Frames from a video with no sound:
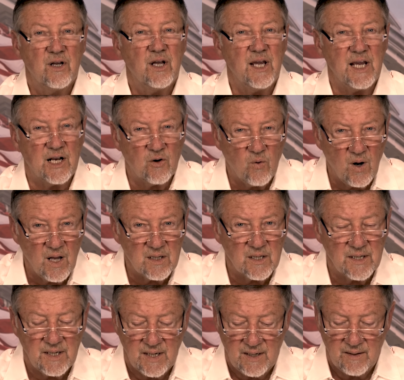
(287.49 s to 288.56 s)

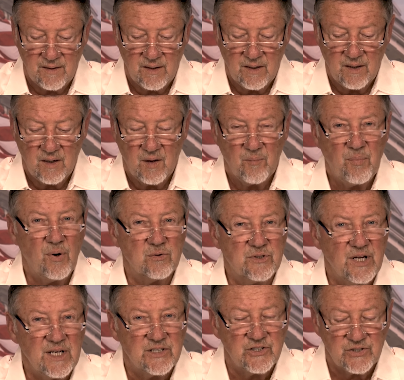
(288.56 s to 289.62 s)
equality,
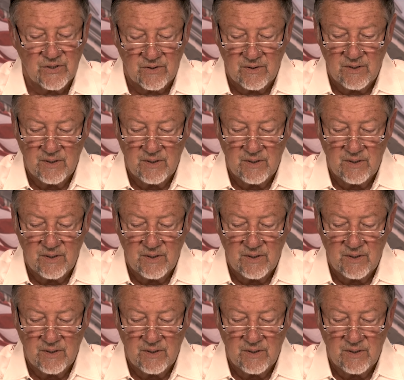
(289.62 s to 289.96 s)
potential,